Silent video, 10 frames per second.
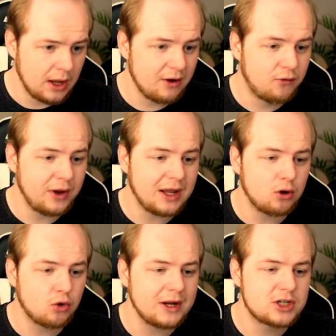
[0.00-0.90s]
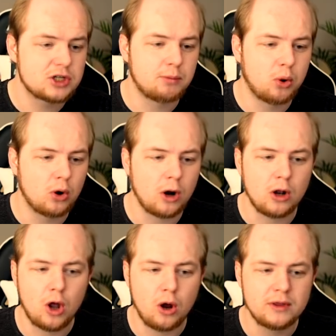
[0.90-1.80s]
if we can create support
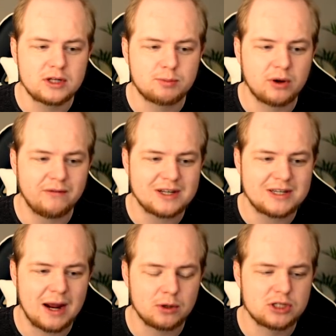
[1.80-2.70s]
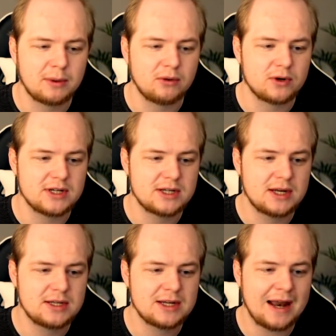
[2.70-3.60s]
along this previous downward sloping
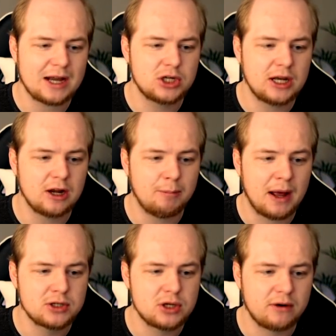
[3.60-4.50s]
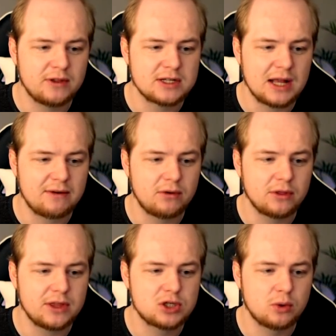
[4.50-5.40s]
resistance and actually get a bounce off this level,
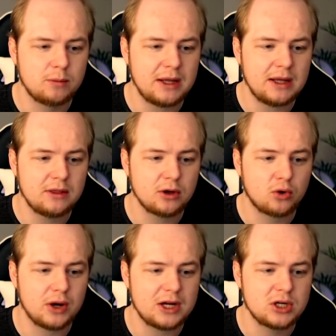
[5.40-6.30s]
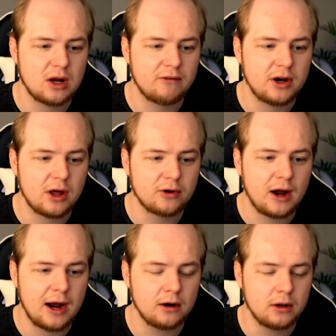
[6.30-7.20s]
this would be the creation of another
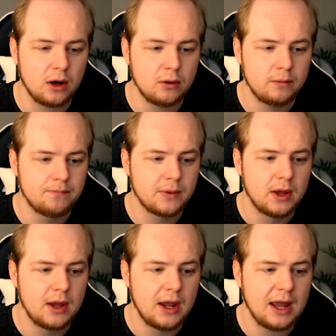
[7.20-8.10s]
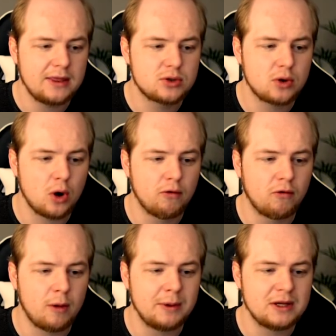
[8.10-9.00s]
higher low, and this would
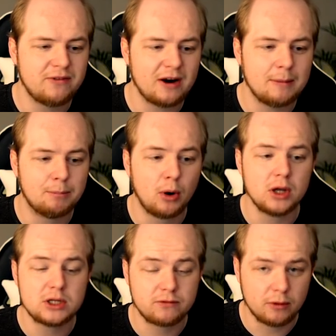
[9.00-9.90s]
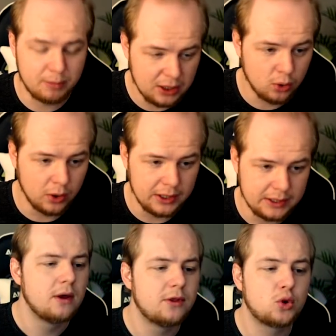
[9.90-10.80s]
overall be very bullish for Bitcoin.
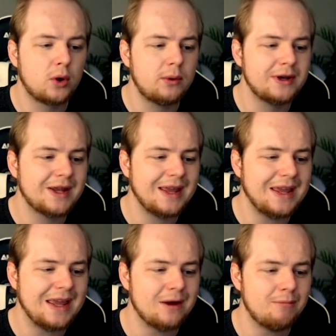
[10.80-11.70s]
The twenty-one day E